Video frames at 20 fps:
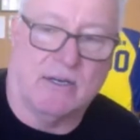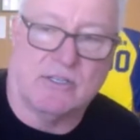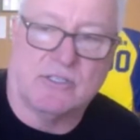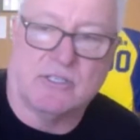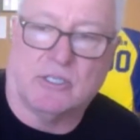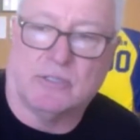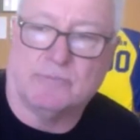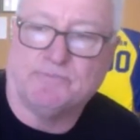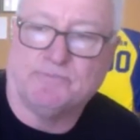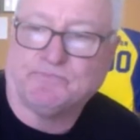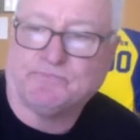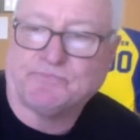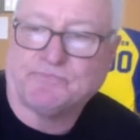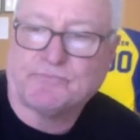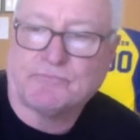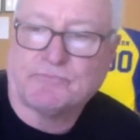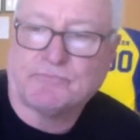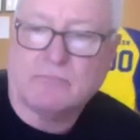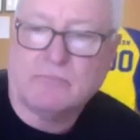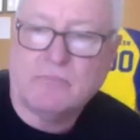So
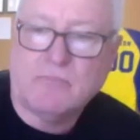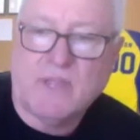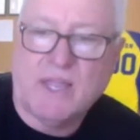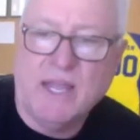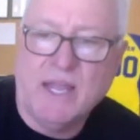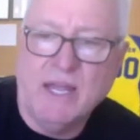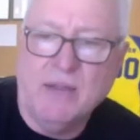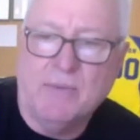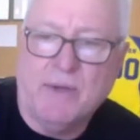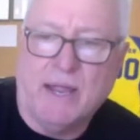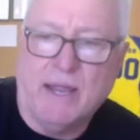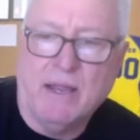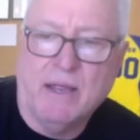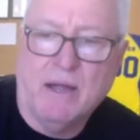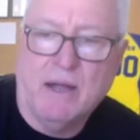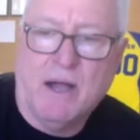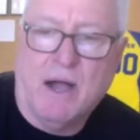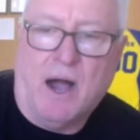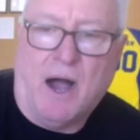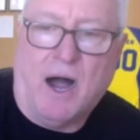anyway,
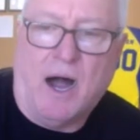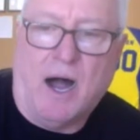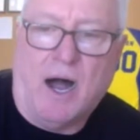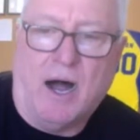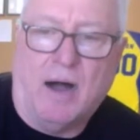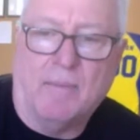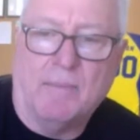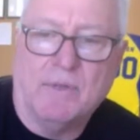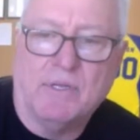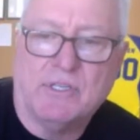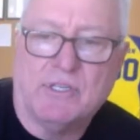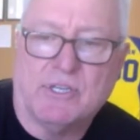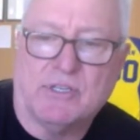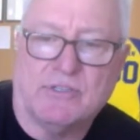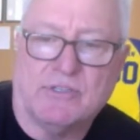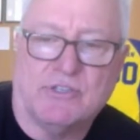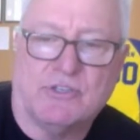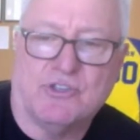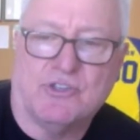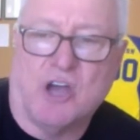so
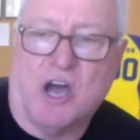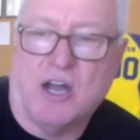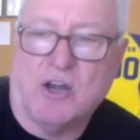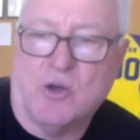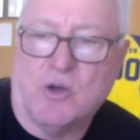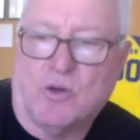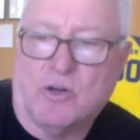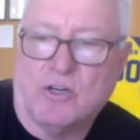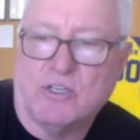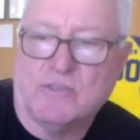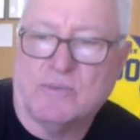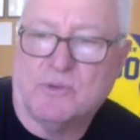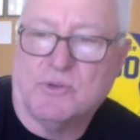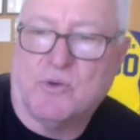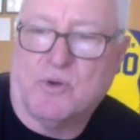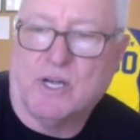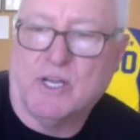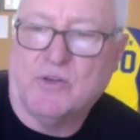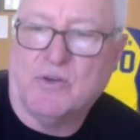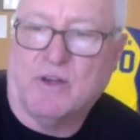John orders some
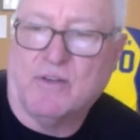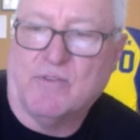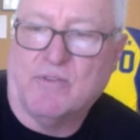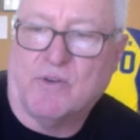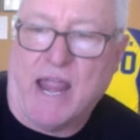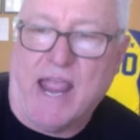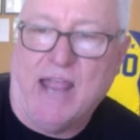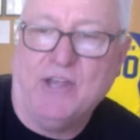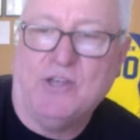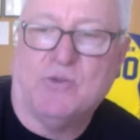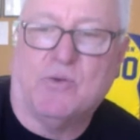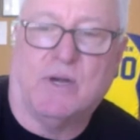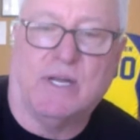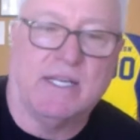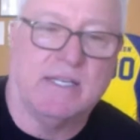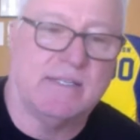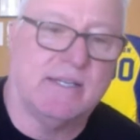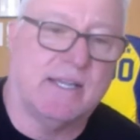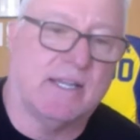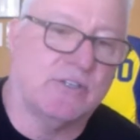2024 and
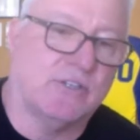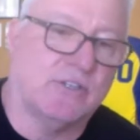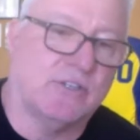26.